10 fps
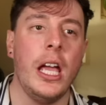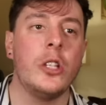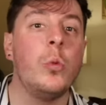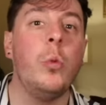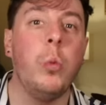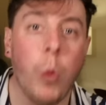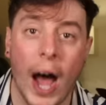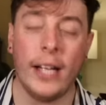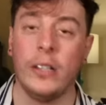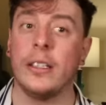It's
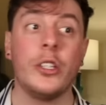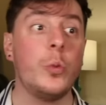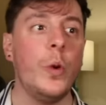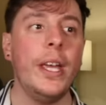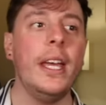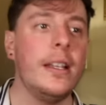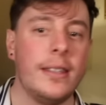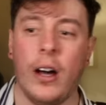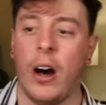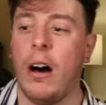wild because we as
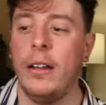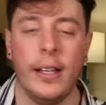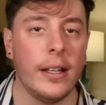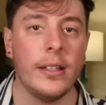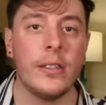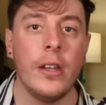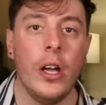the audience